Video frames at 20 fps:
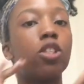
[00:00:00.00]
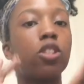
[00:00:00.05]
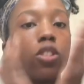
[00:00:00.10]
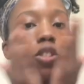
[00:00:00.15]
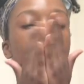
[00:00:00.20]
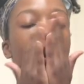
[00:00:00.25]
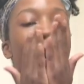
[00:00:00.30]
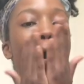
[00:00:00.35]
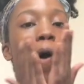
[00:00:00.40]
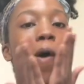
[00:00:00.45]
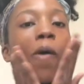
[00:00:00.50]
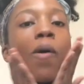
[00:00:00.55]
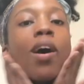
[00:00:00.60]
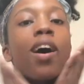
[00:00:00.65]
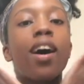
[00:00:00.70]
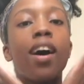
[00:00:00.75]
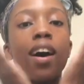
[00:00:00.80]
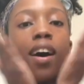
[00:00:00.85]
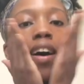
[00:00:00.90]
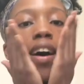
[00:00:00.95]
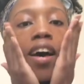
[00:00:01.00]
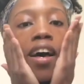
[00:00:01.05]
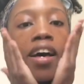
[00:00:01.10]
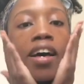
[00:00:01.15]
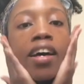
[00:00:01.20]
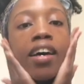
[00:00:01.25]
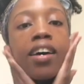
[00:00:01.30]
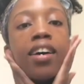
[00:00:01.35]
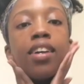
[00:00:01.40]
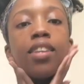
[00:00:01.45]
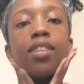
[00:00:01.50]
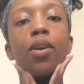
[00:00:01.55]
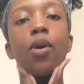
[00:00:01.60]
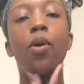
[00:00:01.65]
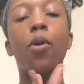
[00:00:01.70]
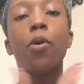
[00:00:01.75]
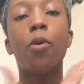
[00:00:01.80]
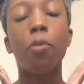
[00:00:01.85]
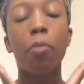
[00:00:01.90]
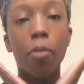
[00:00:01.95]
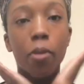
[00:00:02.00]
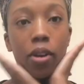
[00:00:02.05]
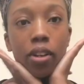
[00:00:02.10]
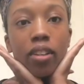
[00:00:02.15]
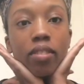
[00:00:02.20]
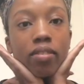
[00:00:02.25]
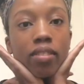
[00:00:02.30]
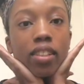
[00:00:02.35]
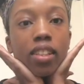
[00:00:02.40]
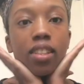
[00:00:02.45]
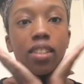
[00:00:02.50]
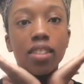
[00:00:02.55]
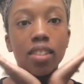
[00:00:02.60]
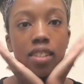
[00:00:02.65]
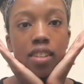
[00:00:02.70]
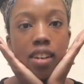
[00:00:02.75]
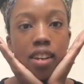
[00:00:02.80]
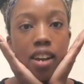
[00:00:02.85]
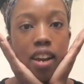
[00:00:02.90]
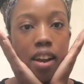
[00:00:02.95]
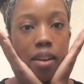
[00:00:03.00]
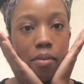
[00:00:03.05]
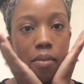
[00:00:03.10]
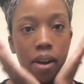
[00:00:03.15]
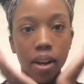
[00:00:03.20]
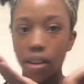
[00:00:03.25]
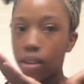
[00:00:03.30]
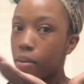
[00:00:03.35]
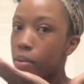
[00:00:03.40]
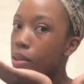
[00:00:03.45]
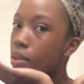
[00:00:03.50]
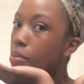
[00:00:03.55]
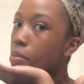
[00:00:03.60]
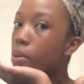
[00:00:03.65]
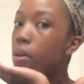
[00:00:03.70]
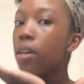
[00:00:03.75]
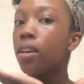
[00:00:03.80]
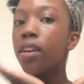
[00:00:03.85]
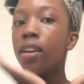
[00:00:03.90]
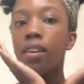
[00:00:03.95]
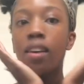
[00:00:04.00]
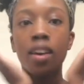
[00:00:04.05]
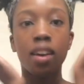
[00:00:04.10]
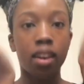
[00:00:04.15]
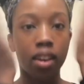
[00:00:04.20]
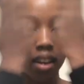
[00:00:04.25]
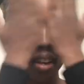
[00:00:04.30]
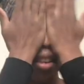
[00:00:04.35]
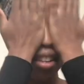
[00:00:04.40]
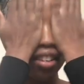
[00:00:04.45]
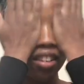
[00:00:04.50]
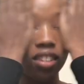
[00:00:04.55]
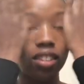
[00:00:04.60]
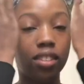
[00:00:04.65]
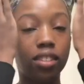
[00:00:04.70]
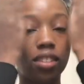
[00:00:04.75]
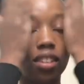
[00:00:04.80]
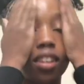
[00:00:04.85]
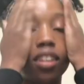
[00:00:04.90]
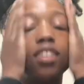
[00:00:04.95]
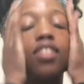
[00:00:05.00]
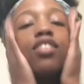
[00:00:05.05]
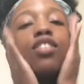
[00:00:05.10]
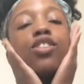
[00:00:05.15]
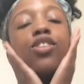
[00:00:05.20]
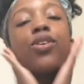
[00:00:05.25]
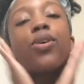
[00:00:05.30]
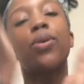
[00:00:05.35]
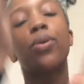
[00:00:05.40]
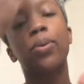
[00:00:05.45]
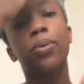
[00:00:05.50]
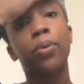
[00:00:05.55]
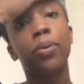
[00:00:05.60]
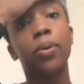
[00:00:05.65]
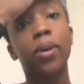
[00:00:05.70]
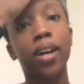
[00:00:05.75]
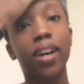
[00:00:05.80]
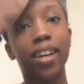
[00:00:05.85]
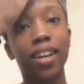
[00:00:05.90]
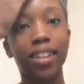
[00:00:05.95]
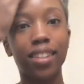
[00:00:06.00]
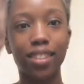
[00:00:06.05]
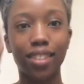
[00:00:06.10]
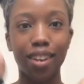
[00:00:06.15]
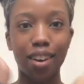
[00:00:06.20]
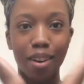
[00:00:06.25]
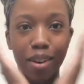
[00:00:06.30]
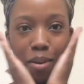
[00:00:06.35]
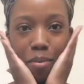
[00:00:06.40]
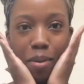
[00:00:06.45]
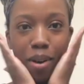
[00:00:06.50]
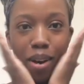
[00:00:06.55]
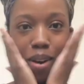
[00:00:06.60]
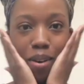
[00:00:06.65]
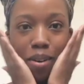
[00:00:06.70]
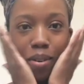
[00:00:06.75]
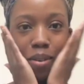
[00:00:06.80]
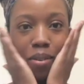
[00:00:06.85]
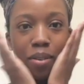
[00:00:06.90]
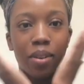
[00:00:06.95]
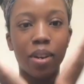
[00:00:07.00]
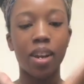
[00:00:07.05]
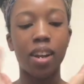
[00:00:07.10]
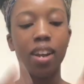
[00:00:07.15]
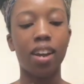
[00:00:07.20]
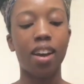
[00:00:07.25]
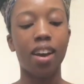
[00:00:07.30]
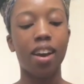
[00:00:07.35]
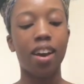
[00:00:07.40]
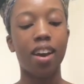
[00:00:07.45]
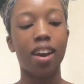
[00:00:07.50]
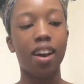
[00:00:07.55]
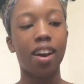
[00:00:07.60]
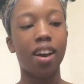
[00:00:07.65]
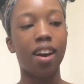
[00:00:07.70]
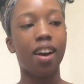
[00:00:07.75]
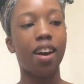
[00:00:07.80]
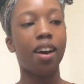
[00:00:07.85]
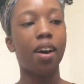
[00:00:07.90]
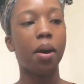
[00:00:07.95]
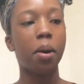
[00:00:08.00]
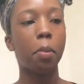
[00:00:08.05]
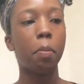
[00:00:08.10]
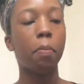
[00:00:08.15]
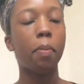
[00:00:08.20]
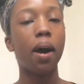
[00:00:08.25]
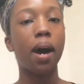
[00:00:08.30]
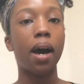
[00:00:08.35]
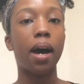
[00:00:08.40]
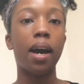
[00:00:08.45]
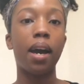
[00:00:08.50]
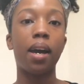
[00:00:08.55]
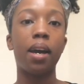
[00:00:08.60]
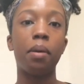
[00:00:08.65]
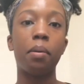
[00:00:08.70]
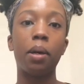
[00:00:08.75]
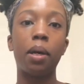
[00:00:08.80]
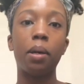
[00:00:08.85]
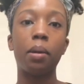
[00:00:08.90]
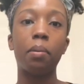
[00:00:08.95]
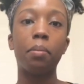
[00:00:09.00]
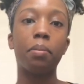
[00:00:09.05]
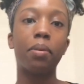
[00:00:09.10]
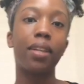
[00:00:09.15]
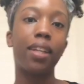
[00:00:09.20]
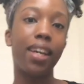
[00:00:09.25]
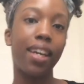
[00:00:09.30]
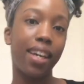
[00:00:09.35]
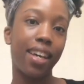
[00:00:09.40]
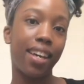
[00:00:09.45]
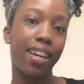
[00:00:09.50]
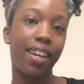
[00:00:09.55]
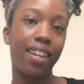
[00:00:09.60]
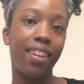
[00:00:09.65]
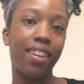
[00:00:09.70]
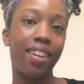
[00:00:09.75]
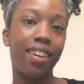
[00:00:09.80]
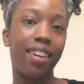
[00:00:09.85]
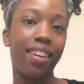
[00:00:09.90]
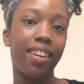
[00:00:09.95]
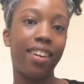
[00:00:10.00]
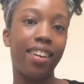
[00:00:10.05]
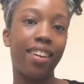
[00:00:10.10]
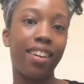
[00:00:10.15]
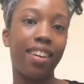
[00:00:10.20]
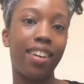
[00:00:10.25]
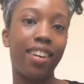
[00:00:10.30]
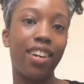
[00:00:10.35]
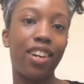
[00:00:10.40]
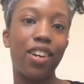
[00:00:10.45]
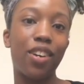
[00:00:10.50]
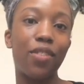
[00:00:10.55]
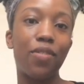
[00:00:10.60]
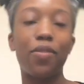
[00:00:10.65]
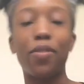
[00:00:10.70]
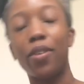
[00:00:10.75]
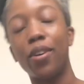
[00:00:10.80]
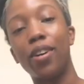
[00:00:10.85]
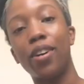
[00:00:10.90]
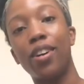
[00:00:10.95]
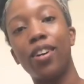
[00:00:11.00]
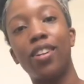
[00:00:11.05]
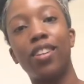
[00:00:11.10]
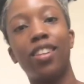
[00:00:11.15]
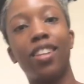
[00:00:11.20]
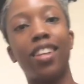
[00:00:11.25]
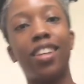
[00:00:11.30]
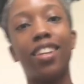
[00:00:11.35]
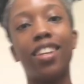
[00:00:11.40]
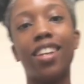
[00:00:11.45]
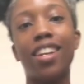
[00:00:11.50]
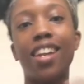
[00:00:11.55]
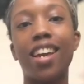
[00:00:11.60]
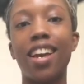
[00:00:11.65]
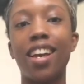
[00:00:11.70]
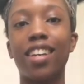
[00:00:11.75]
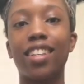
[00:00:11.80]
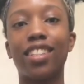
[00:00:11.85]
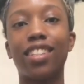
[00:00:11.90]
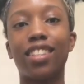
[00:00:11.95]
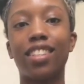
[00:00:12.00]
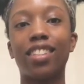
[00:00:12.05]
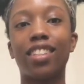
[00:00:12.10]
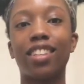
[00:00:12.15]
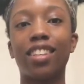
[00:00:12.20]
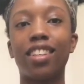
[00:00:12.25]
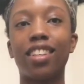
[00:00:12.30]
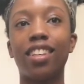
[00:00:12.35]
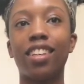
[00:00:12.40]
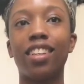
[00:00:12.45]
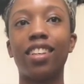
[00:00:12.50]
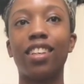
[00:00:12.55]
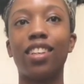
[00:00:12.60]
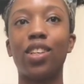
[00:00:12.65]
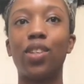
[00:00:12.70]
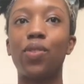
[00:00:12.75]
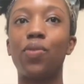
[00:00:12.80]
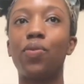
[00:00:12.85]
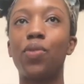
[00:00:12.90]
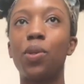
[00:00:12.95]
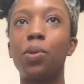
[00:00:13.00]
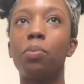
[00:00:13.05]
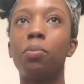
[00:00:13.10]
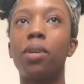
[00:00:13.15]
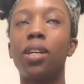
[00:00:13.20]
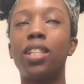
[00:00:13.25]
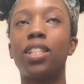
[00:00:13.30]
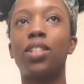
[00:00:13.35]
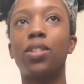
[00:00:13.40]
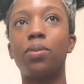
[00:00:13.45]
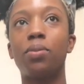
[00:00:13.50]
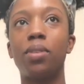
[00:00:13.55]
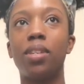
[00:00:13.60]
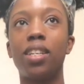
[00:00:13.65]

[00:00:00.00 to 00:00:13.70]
So the whole point of this get ready with me is to talk about my plan for the next few months to